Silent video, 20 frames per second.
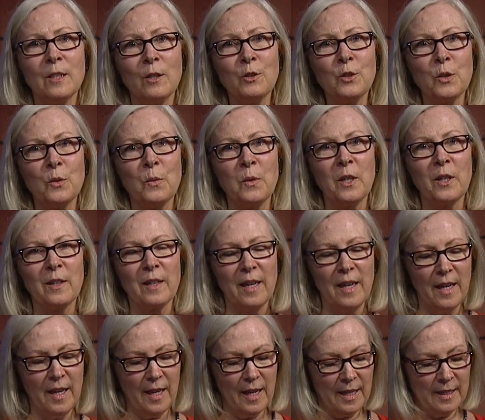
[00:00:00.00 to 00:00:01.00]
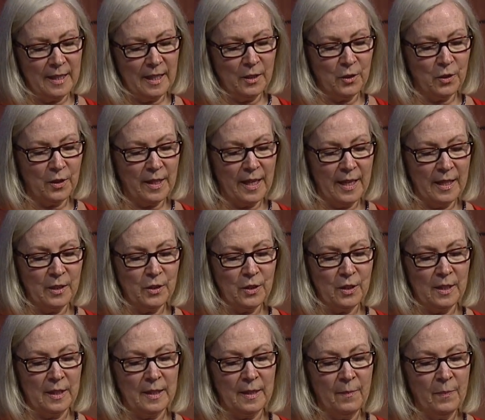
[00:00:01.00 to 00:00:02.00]
social work, and
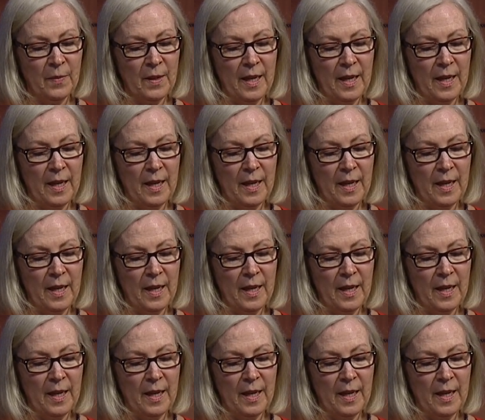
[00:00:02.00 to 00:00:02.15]
education.